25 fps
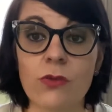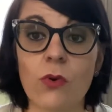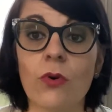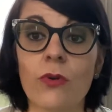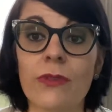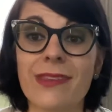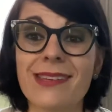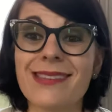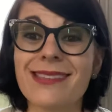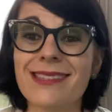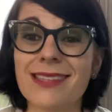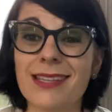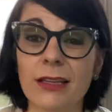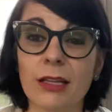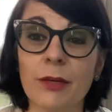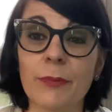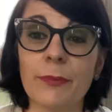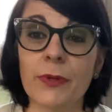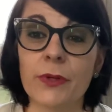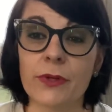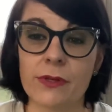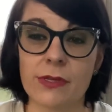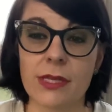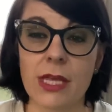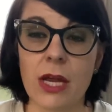or the
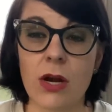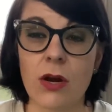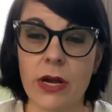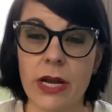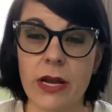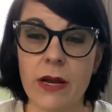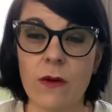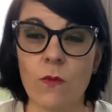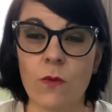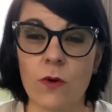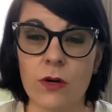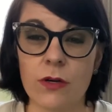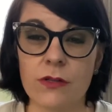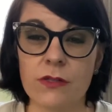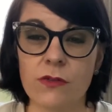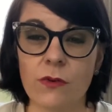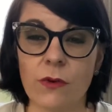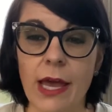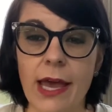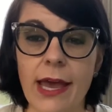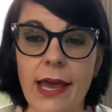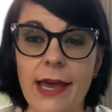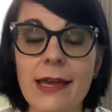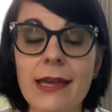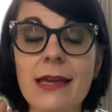syllables that are in words,
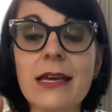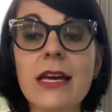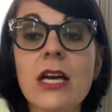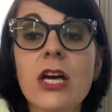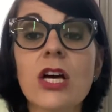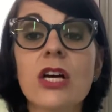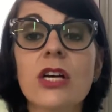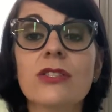okay?